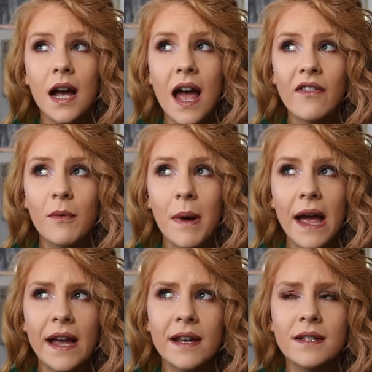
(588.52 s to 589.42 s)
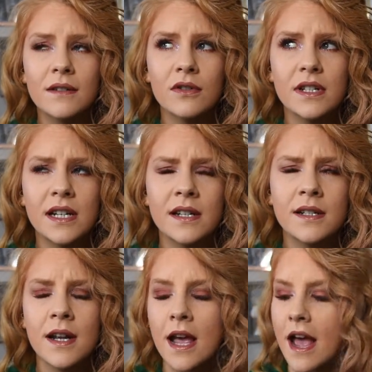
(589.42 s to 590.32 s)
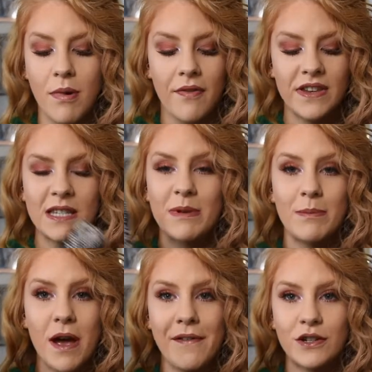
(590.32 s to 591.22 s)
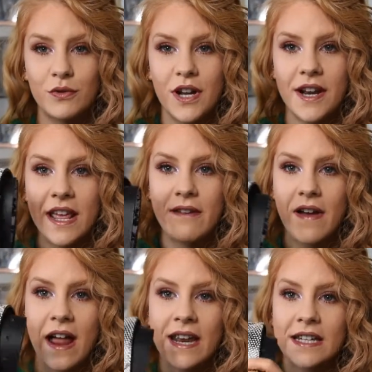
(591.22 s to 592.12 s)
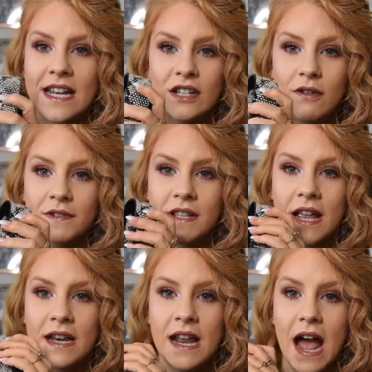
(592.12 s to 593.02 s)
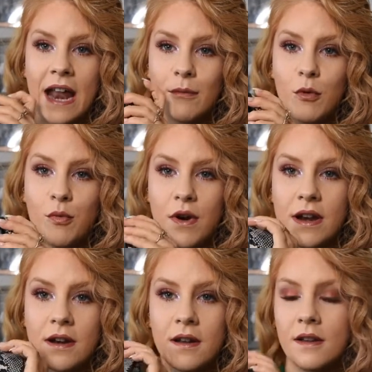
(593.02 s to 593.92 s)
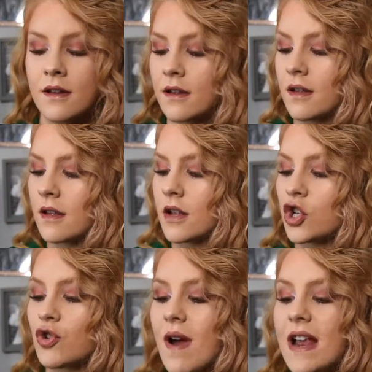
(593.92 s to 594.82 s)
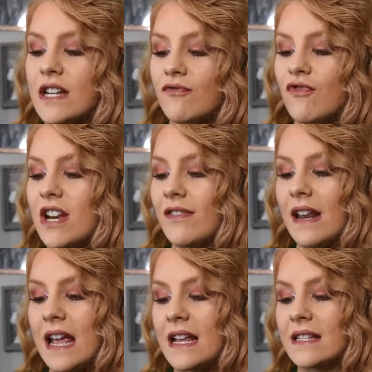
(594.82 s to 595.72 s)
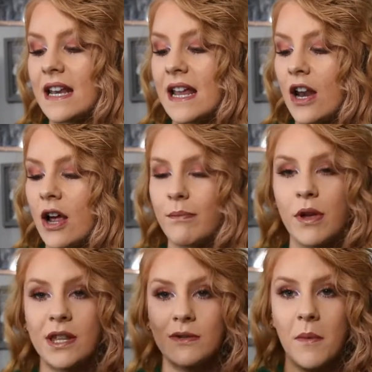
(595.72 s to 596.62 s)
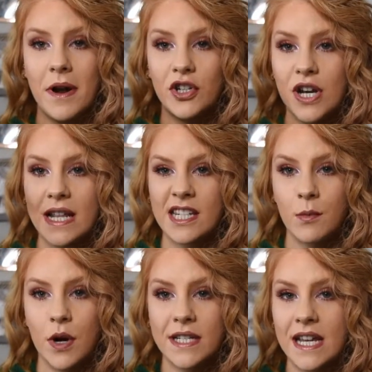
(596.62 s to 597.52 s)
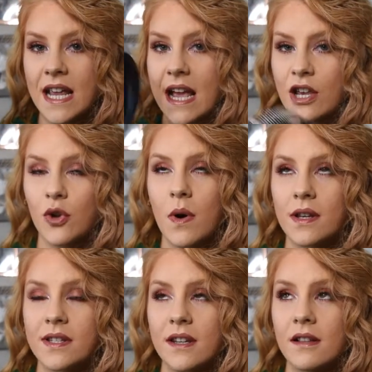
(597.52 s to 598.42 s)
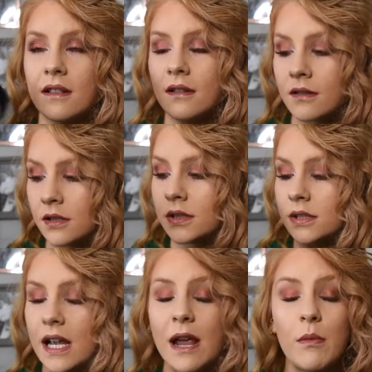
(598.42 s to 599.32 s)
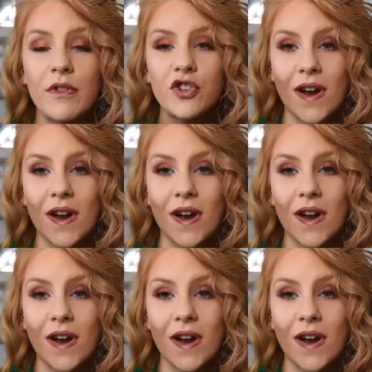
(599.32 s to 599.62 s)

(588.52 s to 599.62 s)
ever made or did. But this has been the perfect alternative, and it ticks off to that animal print trend really, really easily. Like, put this in a pair of jeans and a white tee and you are still in with the